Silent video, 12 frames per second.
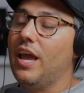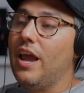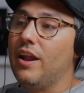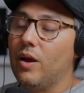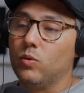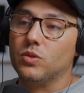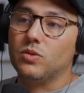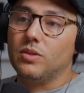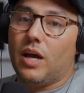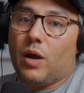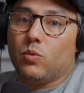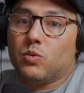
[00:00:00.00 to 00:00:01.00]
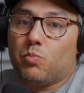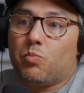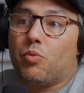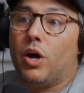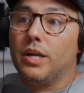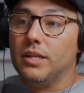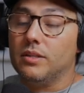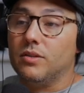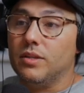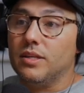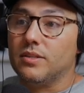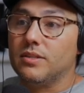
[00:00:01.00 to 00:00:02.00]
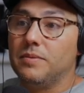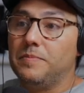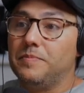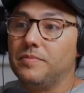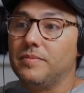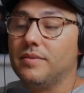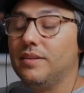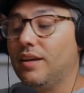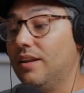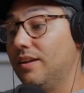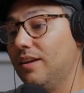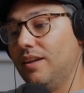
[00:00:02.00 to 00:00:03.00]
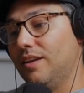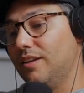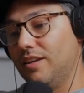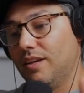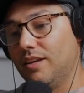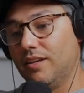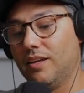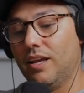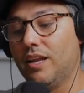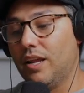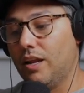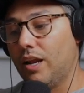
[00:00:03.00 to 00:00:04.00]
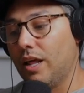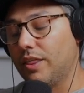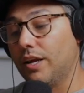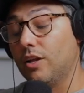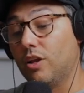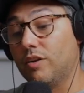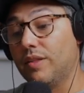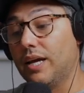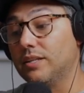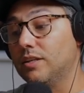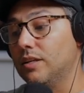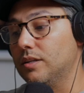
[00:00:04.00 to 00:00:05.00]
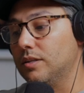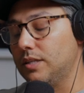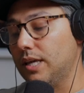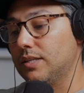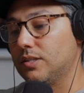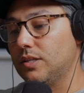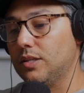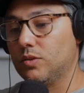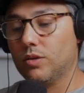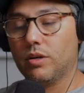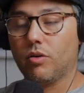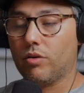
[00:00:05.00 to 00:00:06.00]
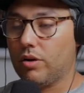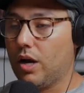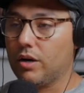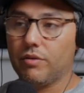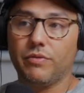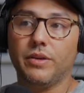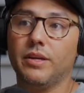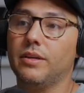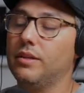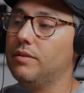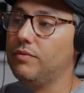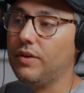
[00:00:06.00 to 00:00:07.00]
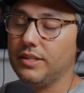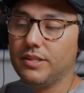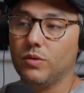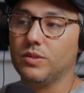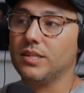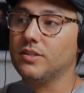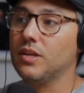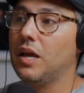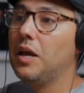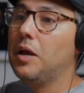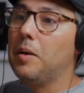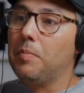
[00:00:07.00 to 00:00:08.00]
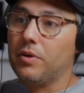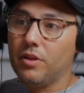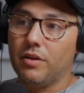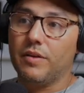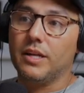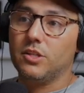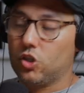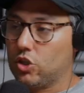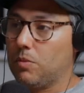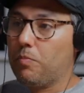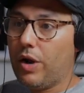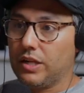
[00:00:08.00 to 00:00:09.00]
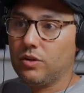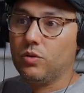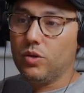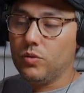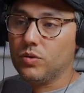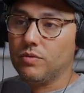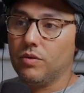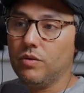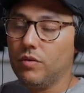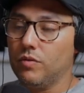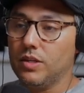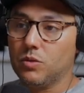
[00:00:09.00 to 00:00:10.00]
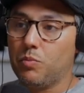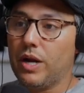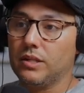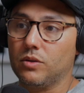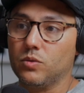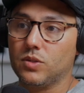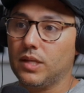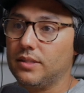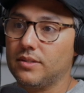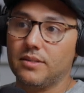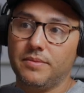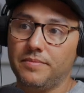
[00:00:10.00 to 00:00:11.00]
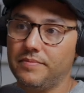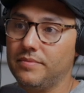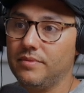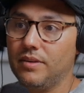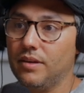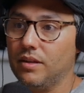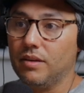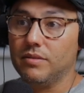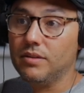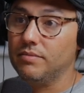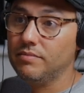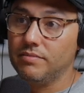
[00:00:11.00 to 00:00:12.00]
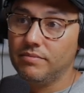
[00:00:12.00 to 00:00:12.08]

and I was I was brought into this, and it, and and I think a lot of that, yes, into the choreography, the fight sequences, but a lot of that is just the practical use of, of, of these practical stunts, and I loved it.